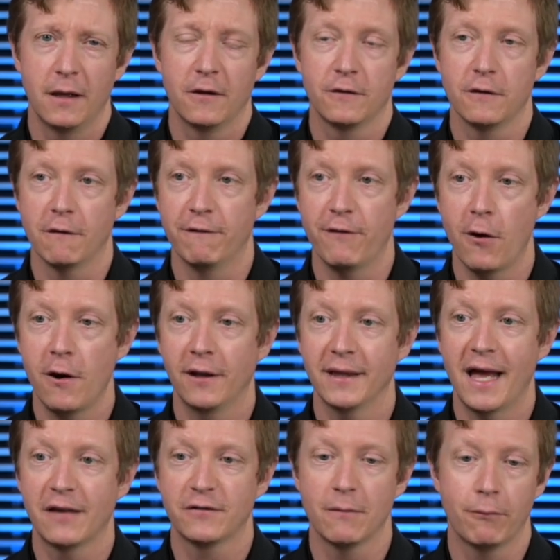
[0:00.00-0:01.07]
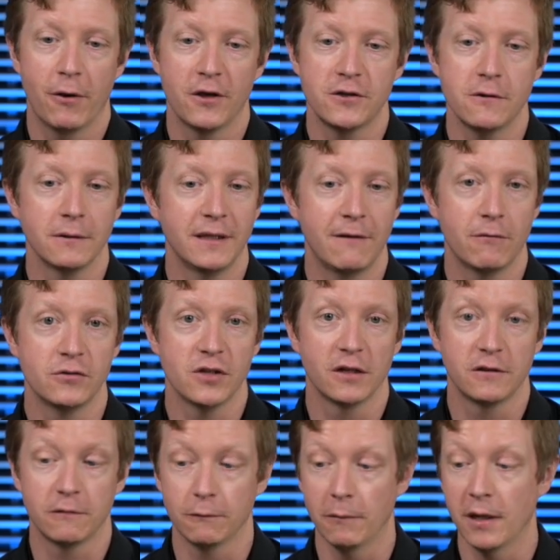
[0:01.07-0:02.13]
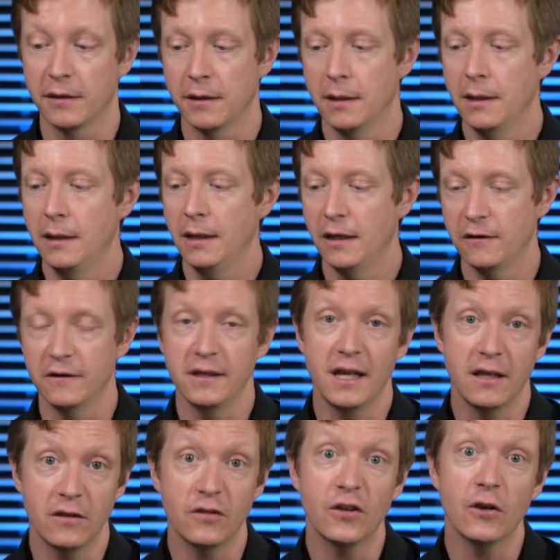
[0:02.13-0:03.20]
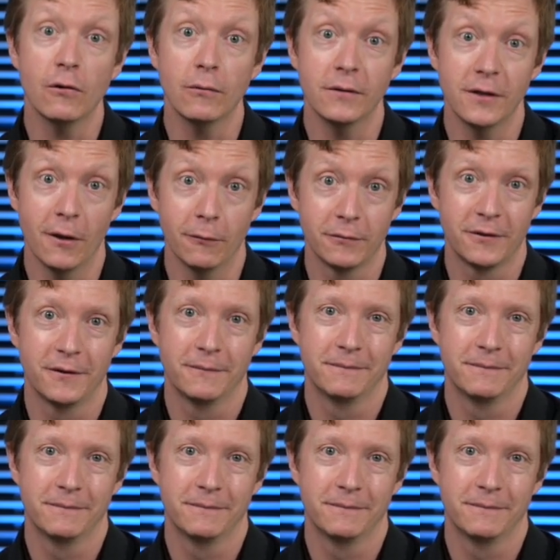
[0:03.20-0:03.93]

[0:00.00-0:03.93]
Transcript: So the very last impression you leave your judges with is an in tune note.